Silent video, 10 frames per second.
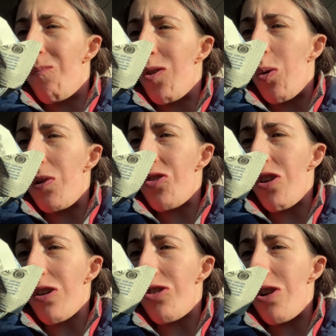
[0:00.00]
oatmeal
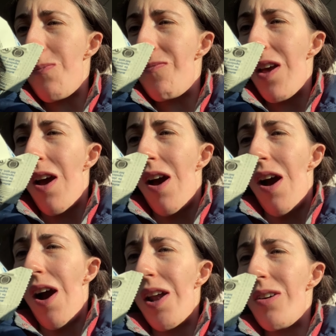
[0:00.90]
chocolate chip.
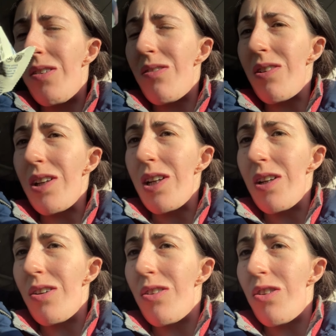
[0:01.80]
I don't
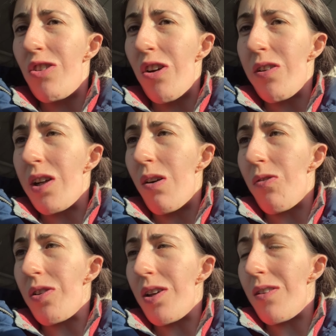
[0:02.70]
really generally go
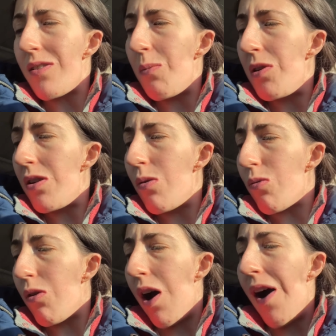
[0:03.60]
for these. Some of y'all
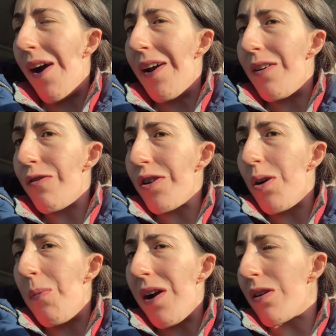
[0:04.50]
ride for Go
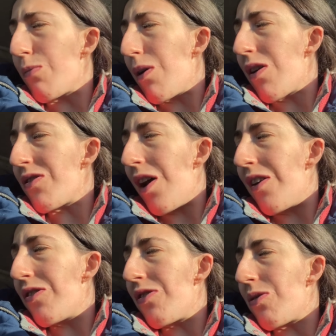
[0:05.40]
Macro Bars, and I
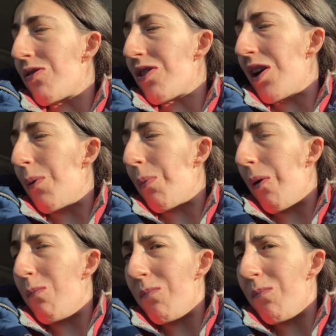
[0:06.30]
just don't see it, but